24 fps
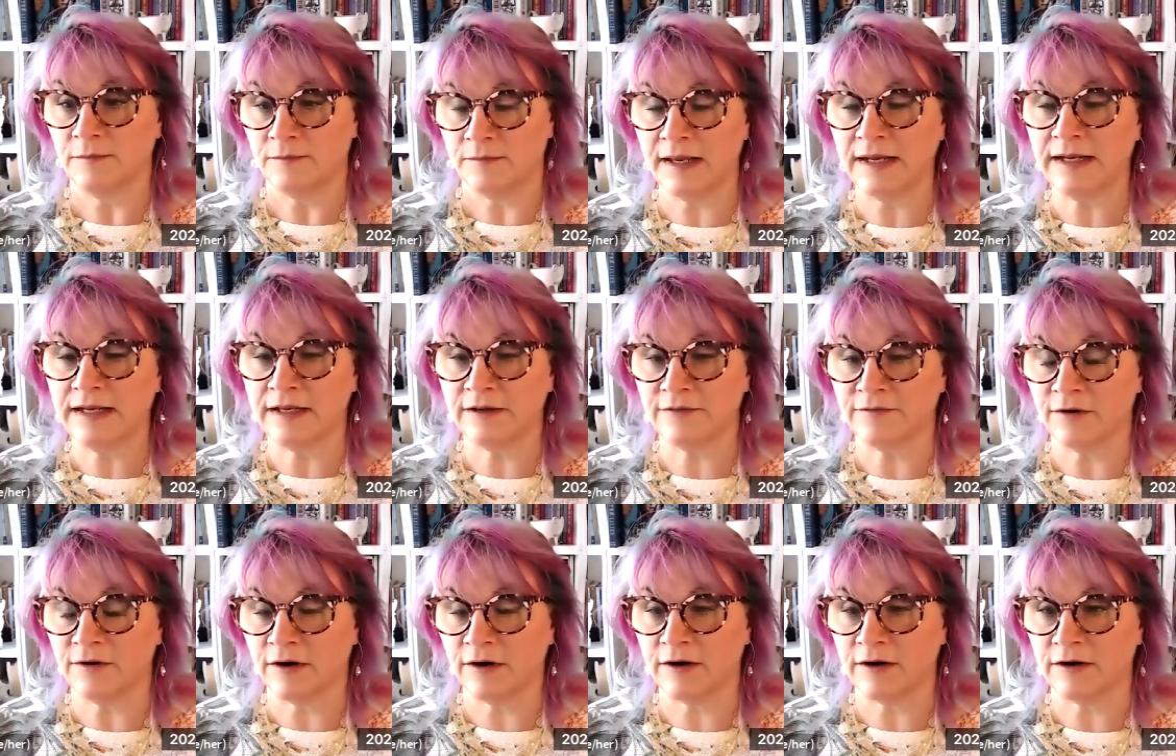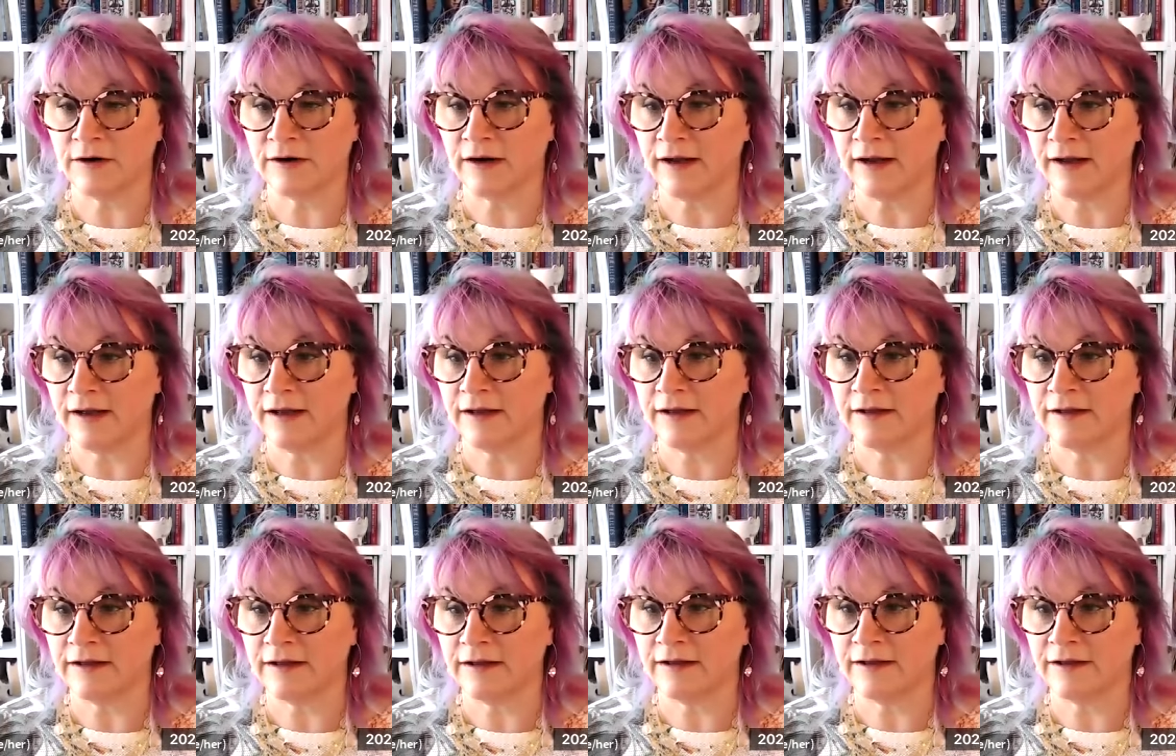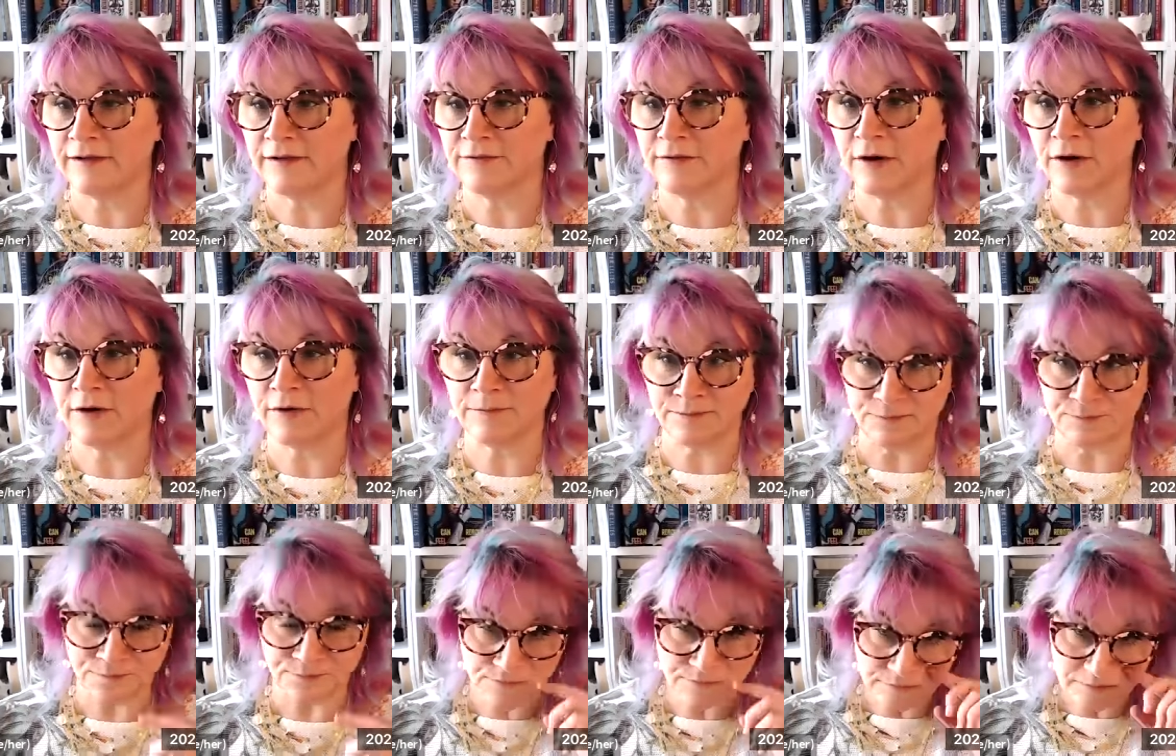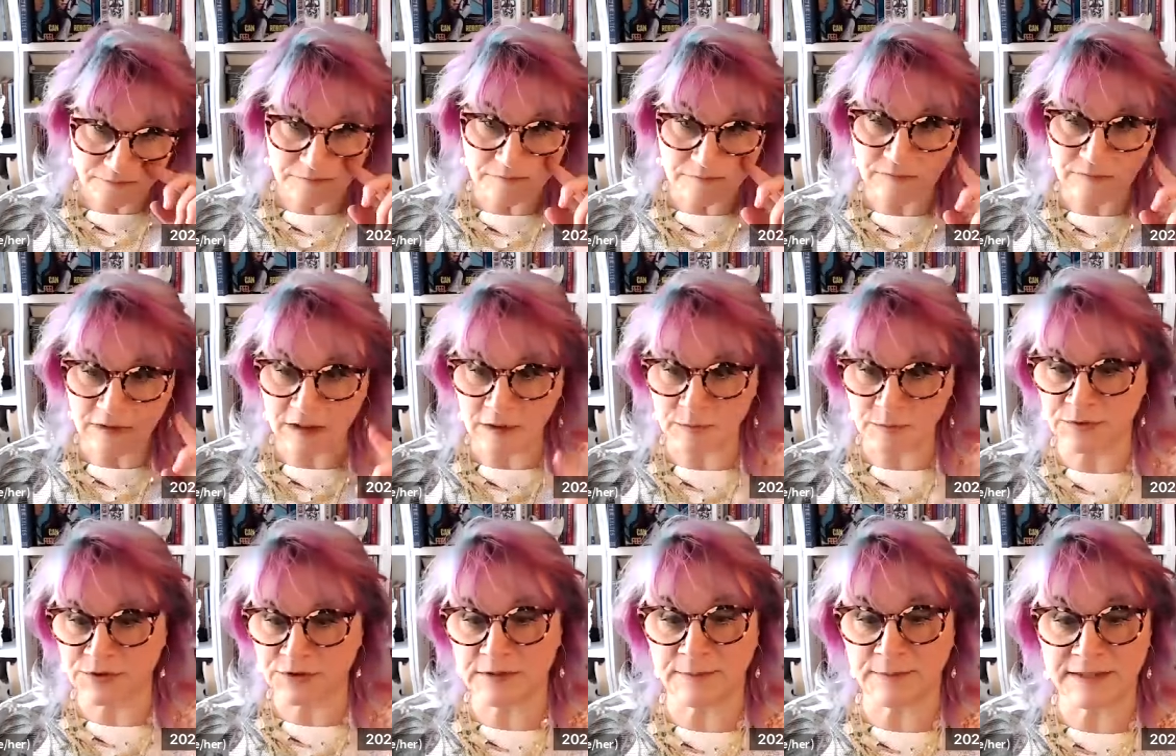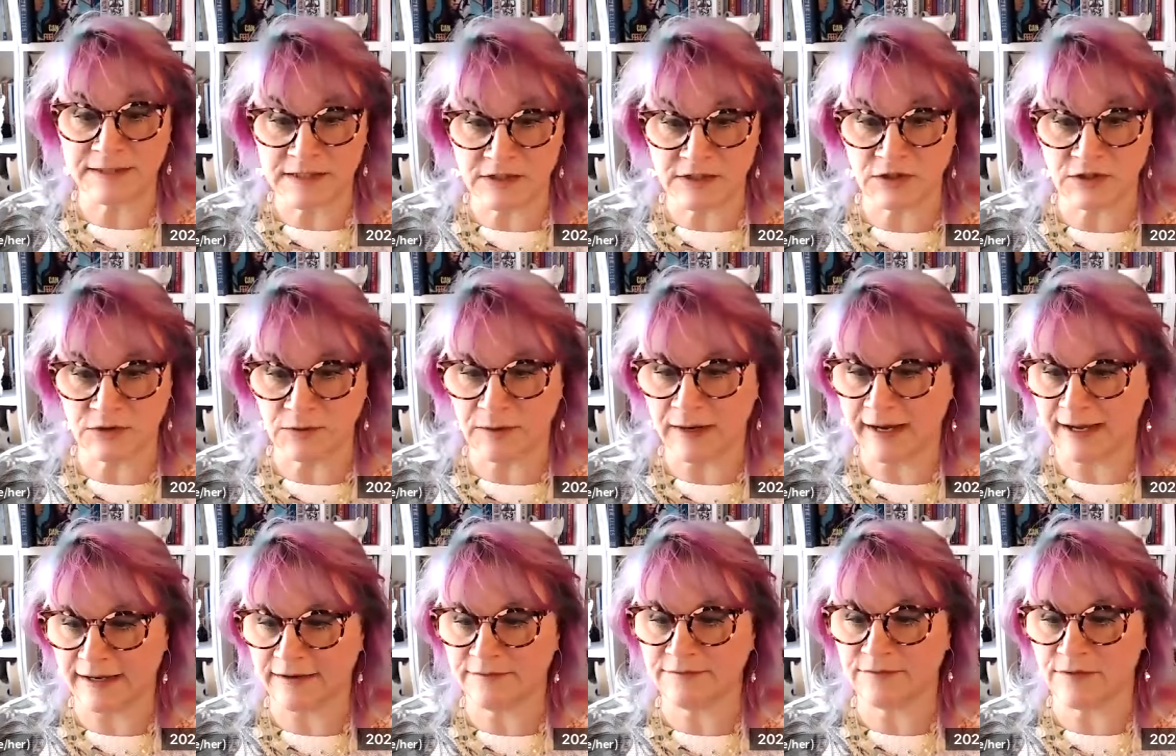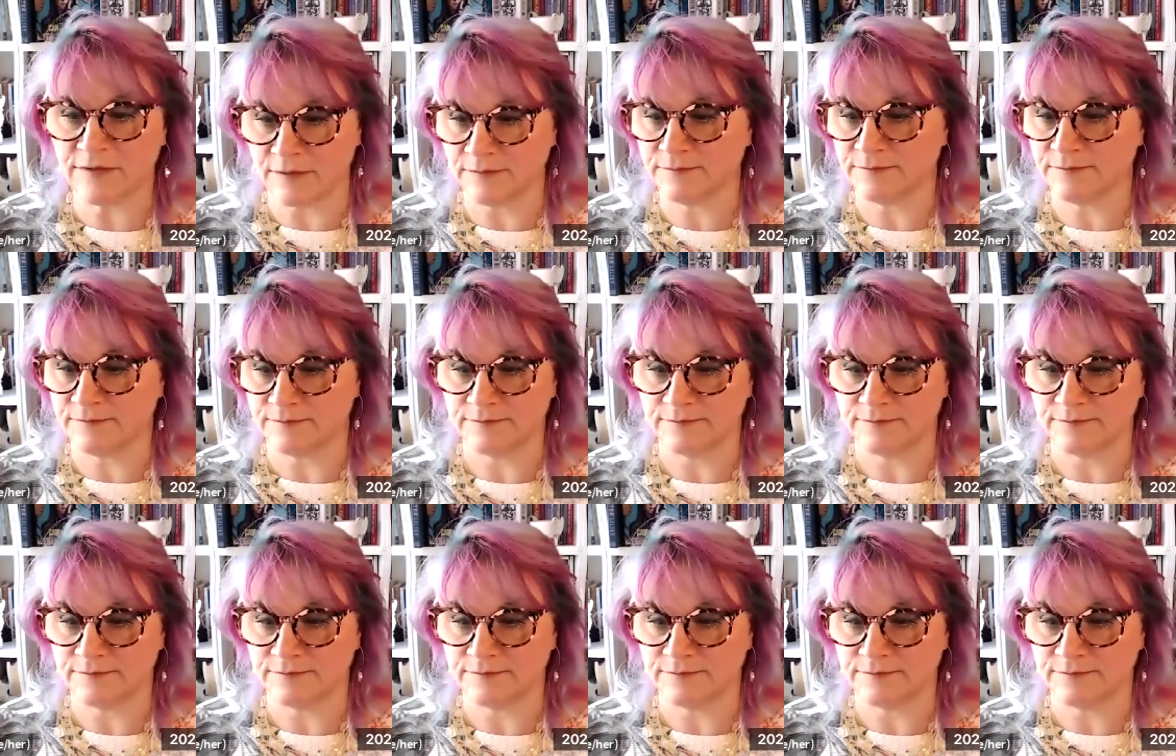many of our, uh, of our participants do have them.